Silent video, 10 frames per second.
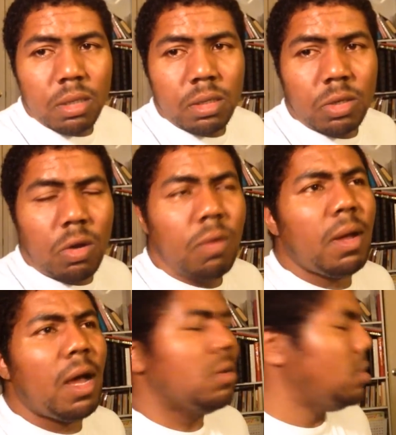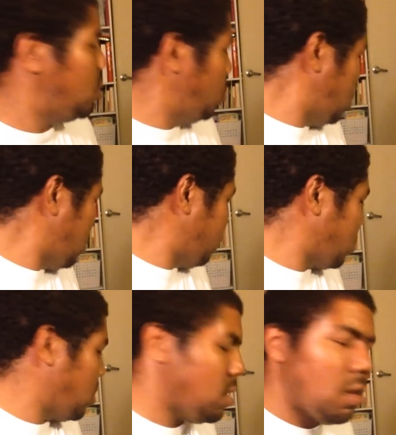Jehovah, how could you give us
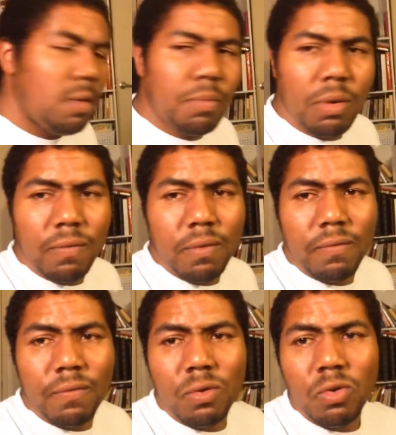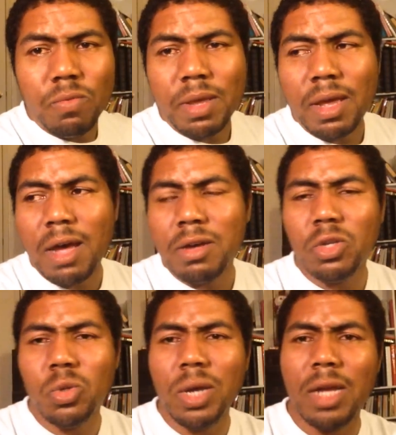this imperfect food, man? How could
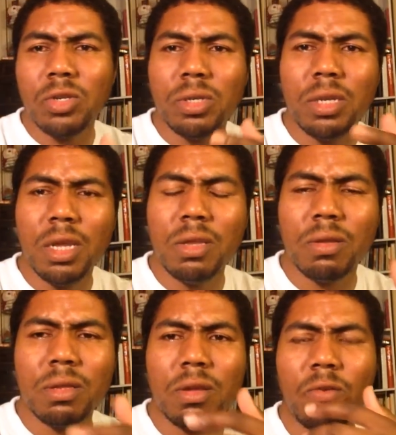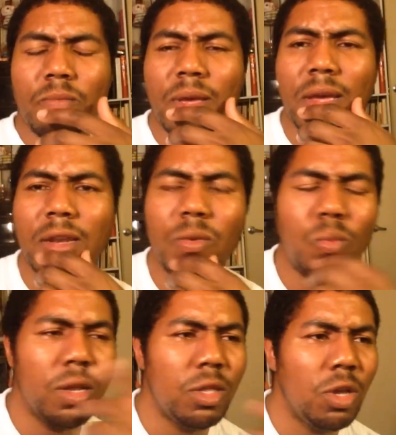you contradict yourself, man? And
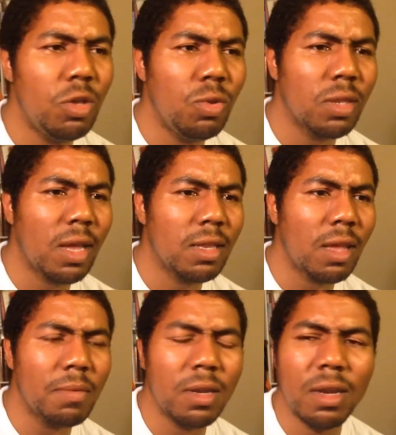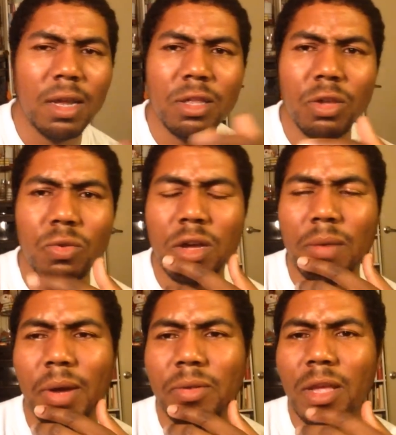one year you say something, next year you come
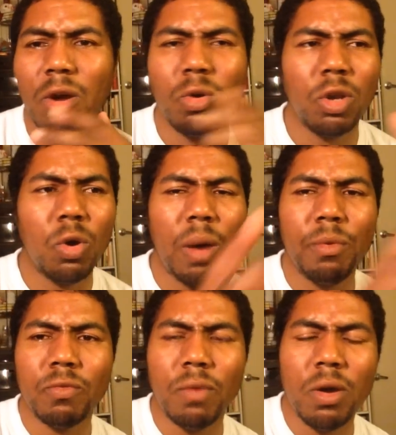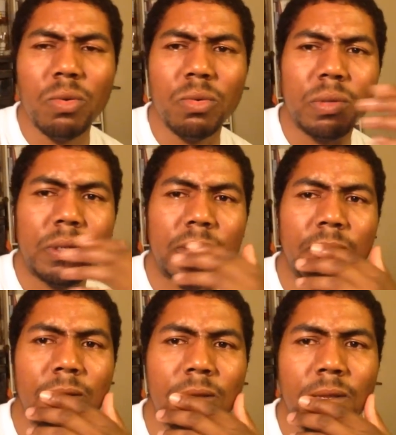out and say, oh no, I was wrong.
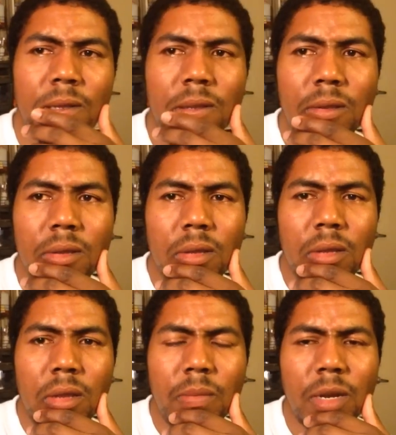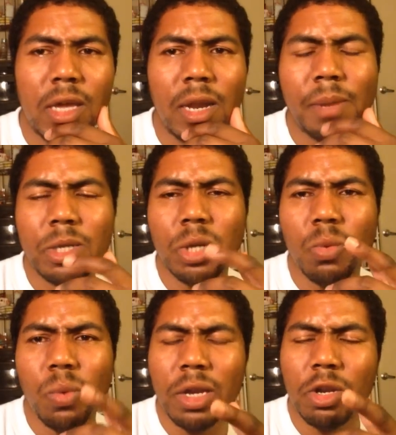But again, I'm not trying to
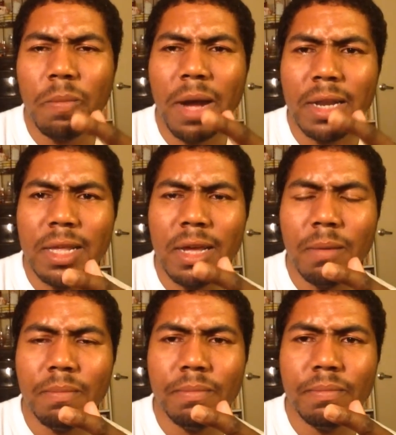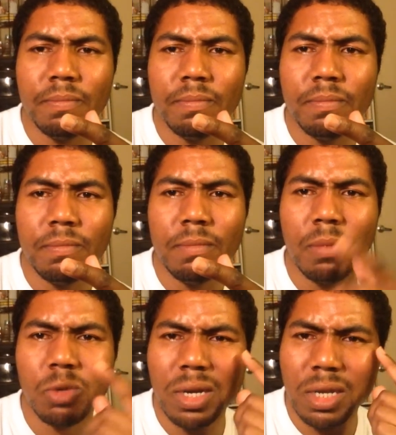wake nobody up. I'm
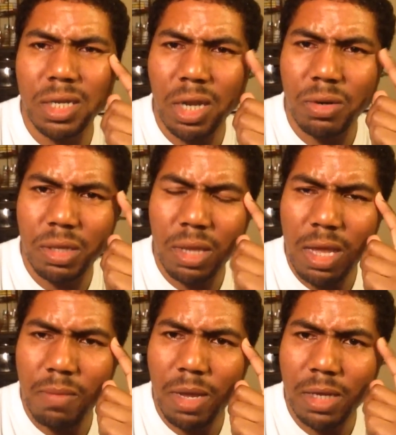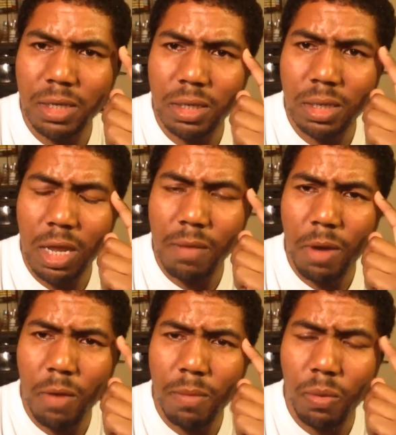trying to get y'all to think, man. Just think
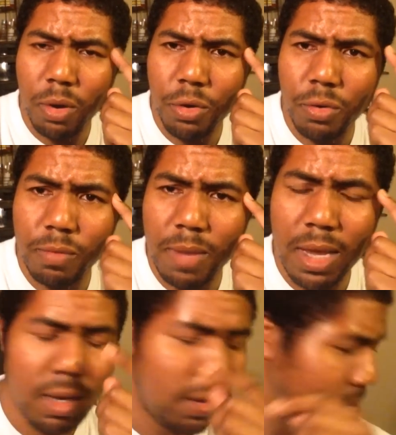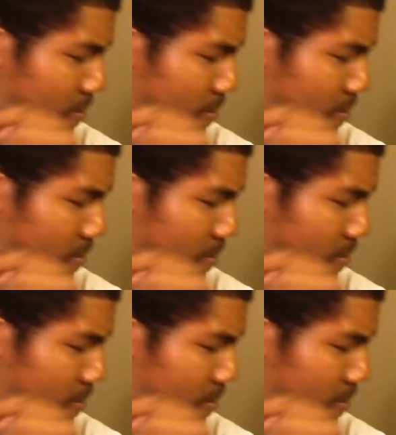about my words, man.